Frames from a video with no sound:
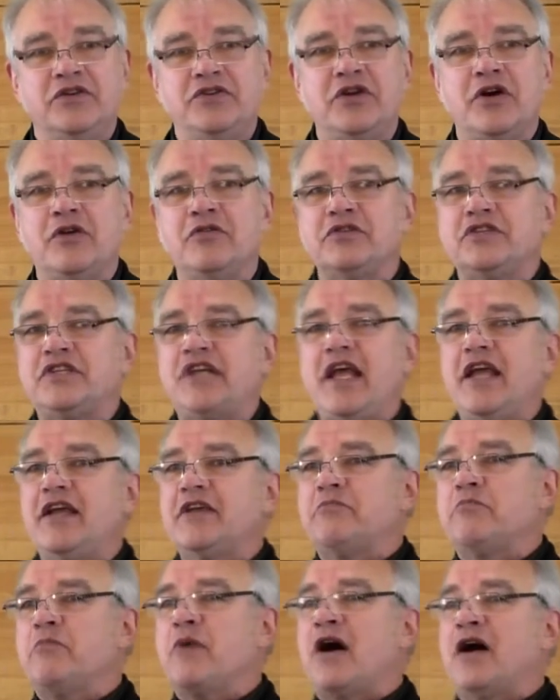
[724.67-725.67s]
don't
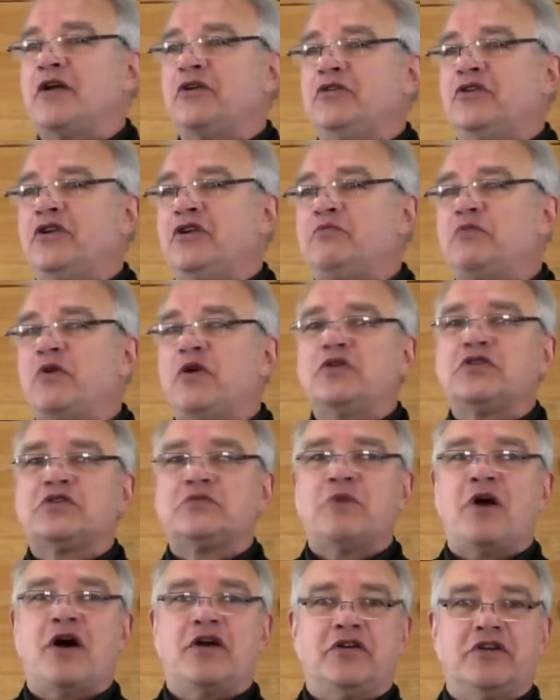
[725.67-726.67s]
take modern and
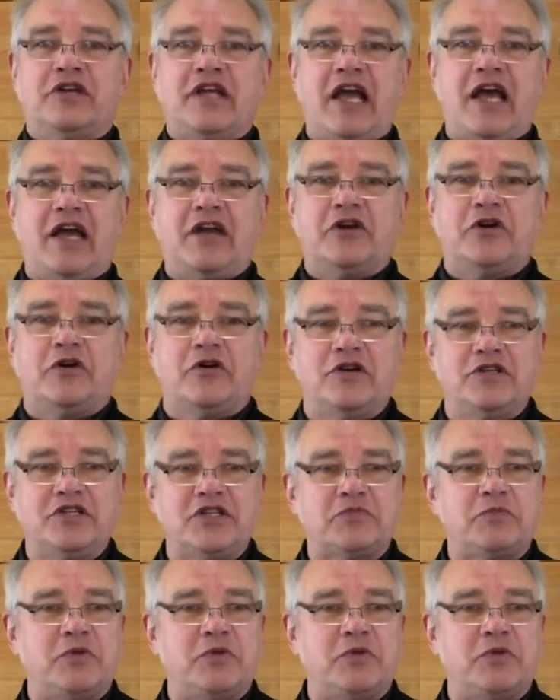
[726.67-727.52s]
postmodern categories.